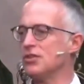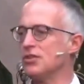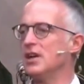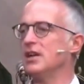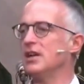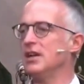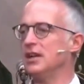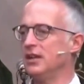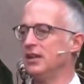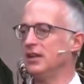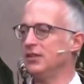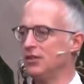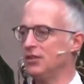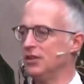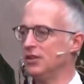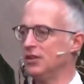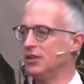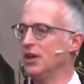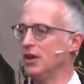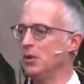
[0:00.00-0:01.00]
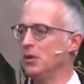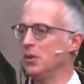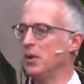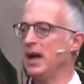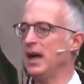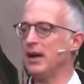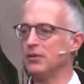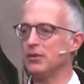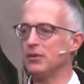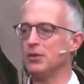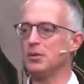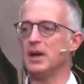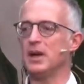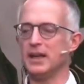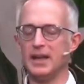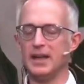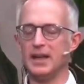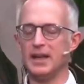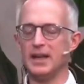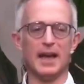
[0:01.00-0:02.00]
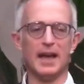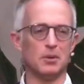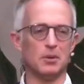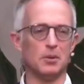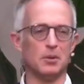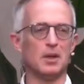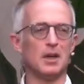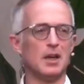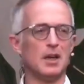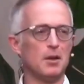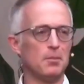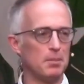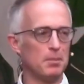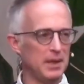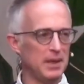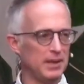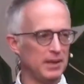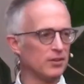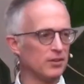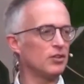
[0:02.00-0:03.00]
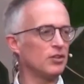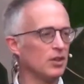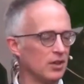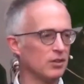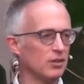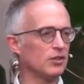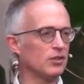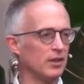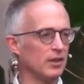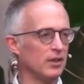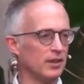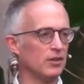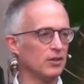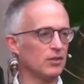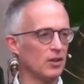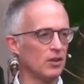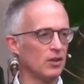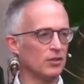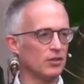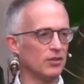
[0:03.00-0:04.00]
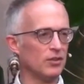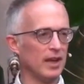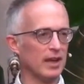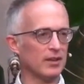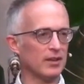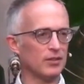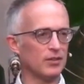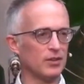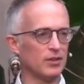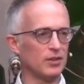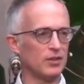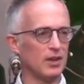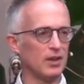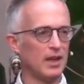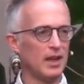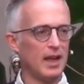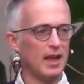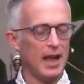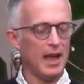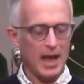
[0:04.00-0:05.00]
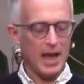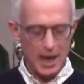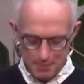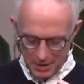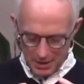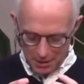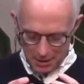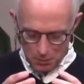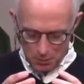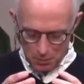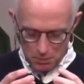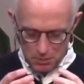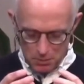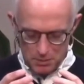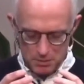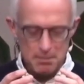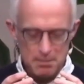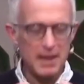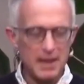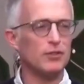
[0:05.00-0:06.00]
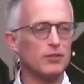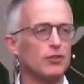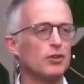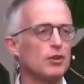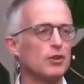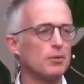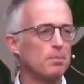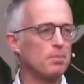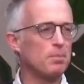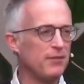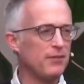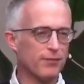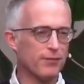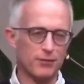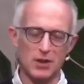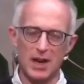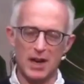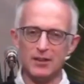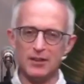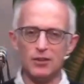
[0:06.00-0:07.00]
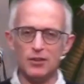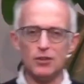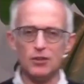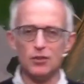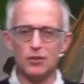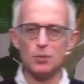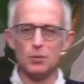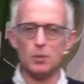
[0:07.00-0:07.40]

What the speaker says: do I now be the church in this context? Am I meant to be friends with this world still?